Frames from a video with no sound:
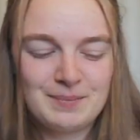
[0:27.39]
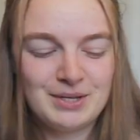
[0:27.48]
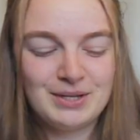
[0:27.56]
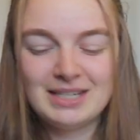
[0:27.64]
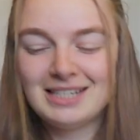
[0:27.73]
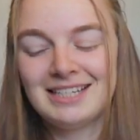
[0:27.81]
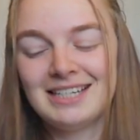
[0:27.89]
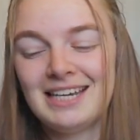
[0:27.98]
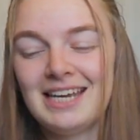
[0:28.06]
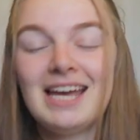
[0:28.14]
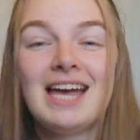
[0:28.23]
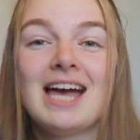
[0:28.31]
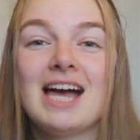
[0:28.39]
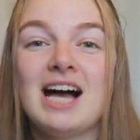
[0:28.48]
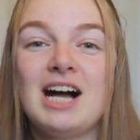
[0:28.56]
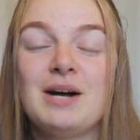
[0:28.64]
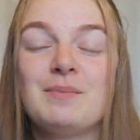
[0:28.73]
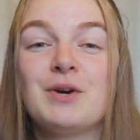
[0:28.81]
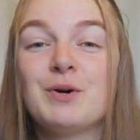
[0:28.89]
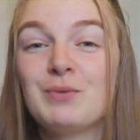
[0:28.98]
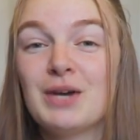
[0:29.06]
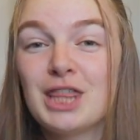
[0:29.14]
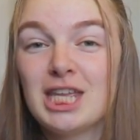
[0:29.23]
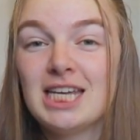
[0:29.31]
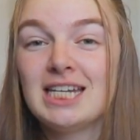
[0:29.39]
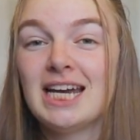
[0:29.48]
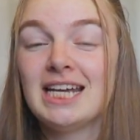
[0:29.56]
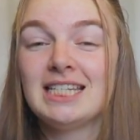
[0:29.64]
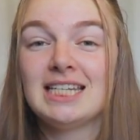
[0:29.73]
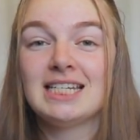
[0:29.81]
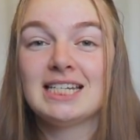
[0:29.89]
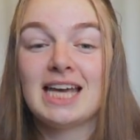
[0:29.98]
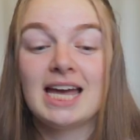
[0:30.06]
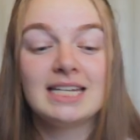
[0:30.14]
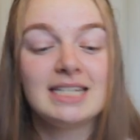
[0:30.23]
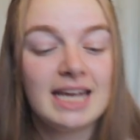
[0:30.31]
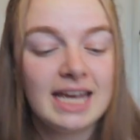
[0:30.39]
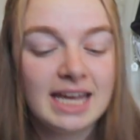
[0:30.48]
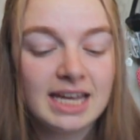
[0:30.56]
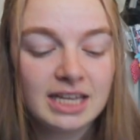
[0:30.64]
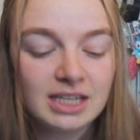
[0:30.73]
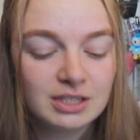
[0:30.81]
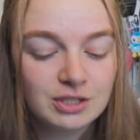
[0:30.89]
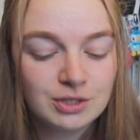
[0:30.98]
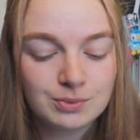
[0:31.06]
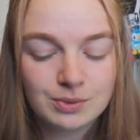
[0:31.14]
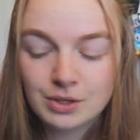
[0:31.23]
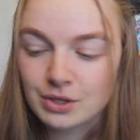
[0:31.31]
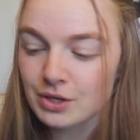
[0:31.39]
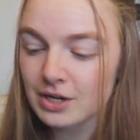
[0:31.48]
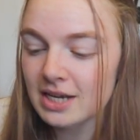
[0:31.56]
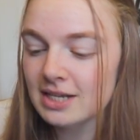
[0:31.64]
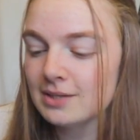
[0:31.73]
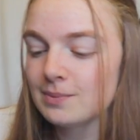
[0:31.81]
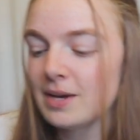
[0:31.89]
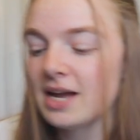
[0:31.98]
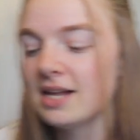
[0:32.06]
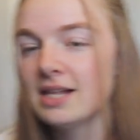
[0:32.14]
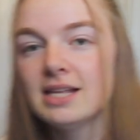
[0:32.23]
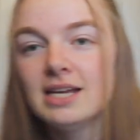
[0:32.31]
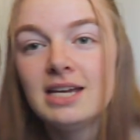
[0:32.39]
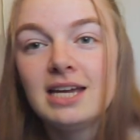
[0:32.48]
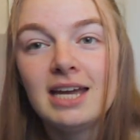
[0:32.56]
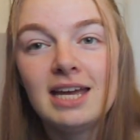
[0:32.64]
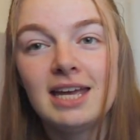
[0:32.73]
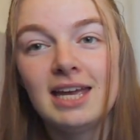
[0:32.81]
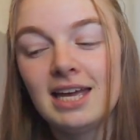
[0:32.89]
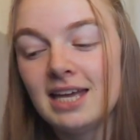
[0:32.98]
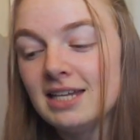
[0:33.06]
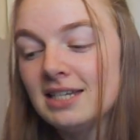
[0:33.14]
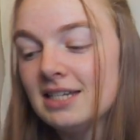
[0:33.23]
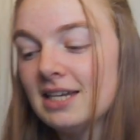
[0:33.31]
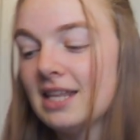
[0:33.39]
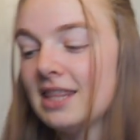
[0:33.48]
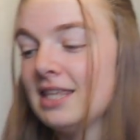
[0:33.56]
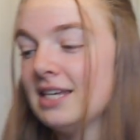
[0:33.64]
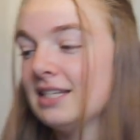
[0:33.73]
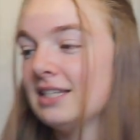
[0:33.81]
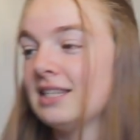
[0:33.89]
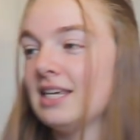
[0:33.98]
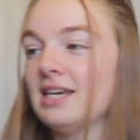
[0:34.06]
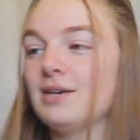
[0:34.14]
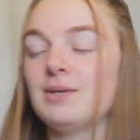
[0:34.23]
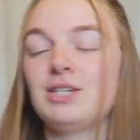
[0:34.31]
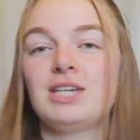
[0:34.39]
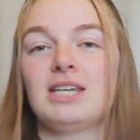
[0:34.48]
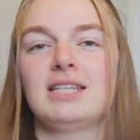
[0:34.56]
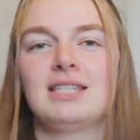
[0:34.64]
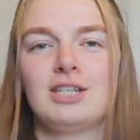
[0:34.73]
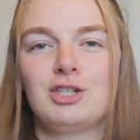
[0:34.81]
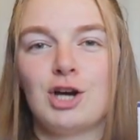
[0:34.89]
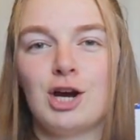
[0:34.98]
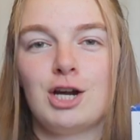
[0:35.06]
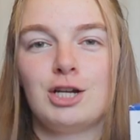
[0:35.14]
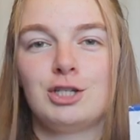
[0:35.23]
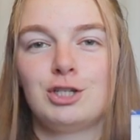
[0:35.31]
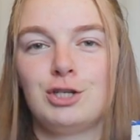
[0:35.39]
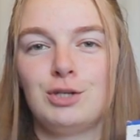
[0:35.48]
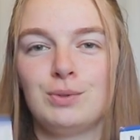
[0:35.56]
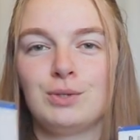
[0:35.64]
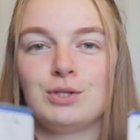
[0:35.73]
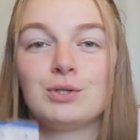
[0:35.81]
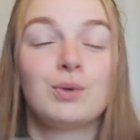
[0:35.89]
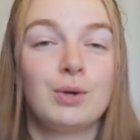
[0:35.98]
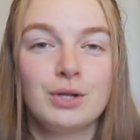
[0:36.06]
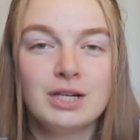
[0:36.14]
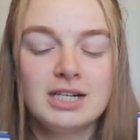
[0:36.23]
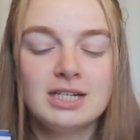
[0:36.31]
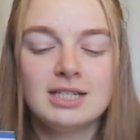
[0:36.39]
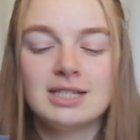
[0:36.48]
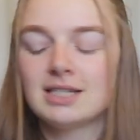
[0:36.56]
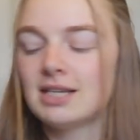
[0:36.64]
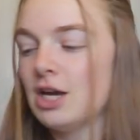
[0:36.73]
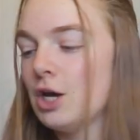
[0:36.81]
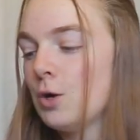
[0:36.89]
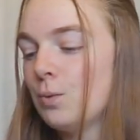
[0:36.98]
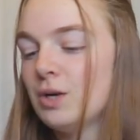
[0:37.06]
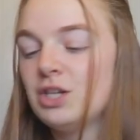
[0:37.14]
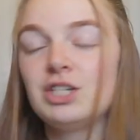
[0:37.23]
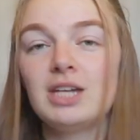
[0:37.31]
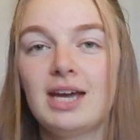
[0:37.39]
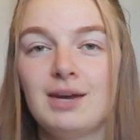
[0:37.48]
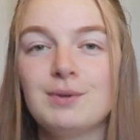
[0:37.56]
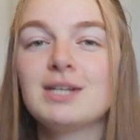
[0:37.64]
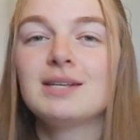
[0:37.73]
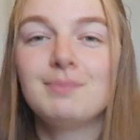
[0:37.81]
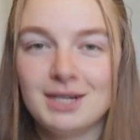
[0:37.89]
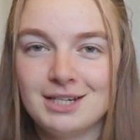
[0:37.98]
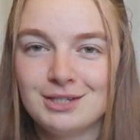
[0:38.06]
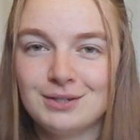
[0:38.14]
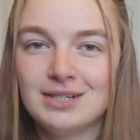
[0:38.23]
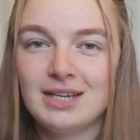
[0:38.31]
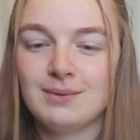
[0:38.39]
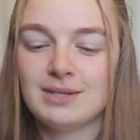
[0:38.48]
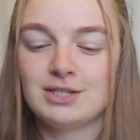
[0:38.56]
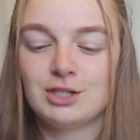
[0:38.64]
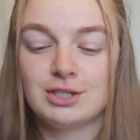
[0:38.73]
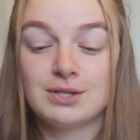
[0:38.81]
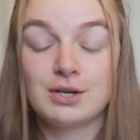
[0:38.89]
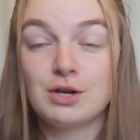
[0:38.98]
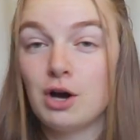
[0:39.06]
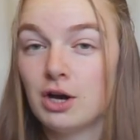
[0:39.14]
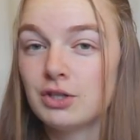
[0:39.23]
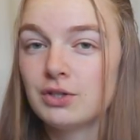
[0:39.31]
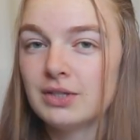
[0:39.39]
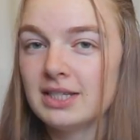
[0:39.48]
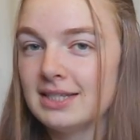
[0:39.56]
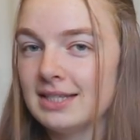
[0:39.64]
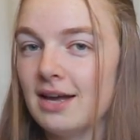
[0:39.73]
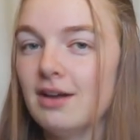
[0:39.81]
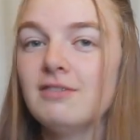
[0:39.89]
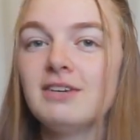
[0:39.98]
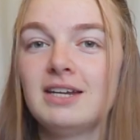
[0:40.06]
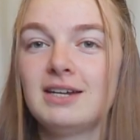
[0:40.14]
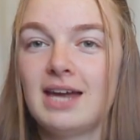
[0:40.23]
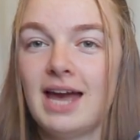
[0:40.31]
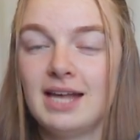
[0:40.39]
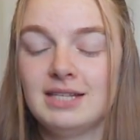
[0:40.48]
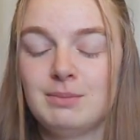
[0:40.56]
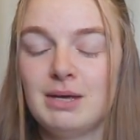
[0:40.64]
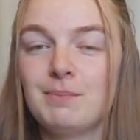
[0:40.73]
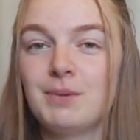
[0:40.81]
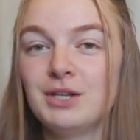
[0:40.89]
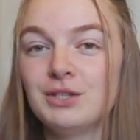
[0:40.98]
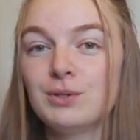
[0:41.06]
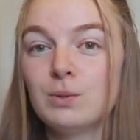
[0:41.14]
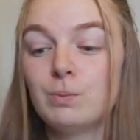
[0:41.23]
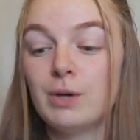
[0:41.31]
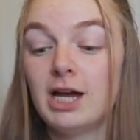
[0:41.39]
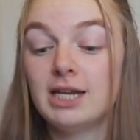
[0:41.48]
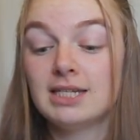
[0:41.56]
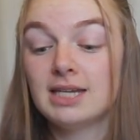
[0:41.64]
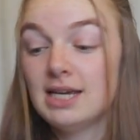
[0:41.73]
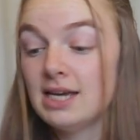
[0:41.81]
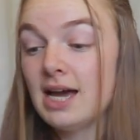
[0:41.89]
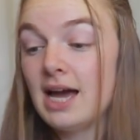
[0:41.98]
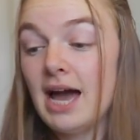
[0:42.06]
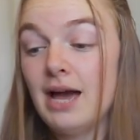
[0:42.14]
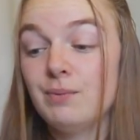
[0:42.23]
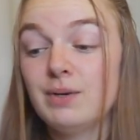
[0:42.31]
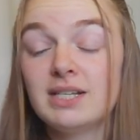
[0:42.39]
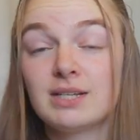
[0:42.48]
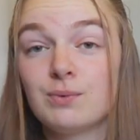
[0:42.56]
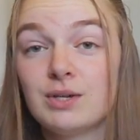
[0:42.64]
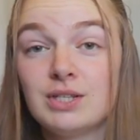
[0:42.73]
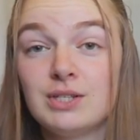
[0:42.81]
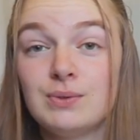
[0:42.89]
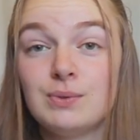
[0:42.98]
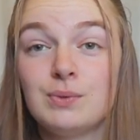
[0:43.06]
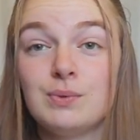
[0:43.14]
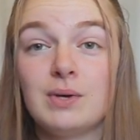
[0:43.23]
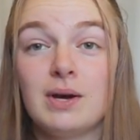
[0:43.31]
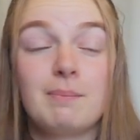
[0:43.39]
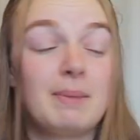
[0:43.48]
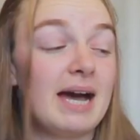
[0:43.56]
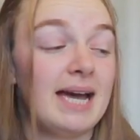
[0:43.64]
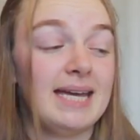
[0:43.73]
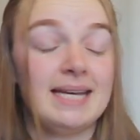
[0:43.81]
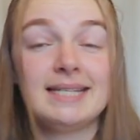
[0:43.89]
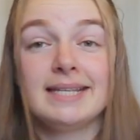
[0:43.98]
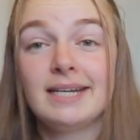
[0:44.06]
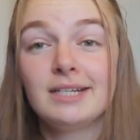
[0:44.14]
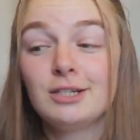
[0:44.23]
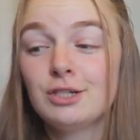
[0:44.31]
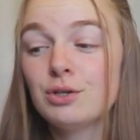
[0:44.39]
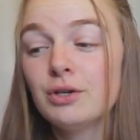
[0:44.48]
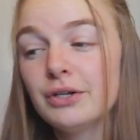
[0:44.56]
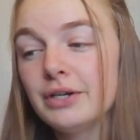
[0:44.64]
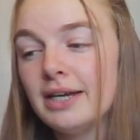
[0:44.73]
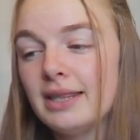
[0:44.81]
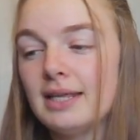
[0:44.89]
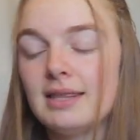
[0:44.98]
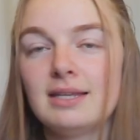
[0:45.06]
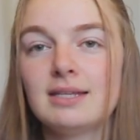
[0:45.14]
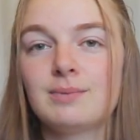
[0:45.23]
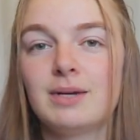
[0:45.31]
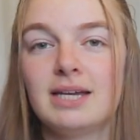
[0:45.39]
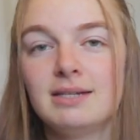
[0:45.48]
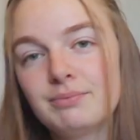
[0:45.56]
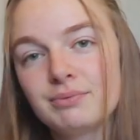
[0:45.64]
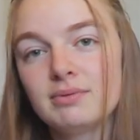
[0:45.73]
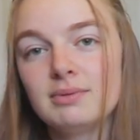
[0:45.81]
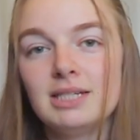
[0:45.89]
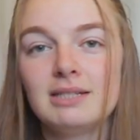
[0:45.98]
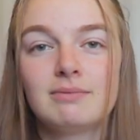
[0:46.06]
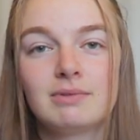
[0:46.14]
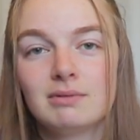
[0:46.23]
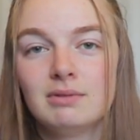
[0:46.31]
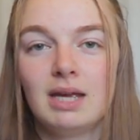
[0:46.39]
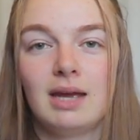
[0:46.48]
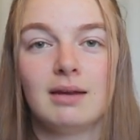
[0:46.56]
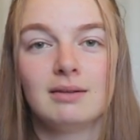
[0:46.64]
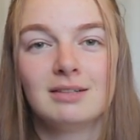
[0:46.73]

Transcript: but you can see um, with it I did get a controller as well and this thing which is to charge two controllers which it was a bundle it wasn't just the console itself it had to be a bundle but i was going to buy a second controller and then this like it eh,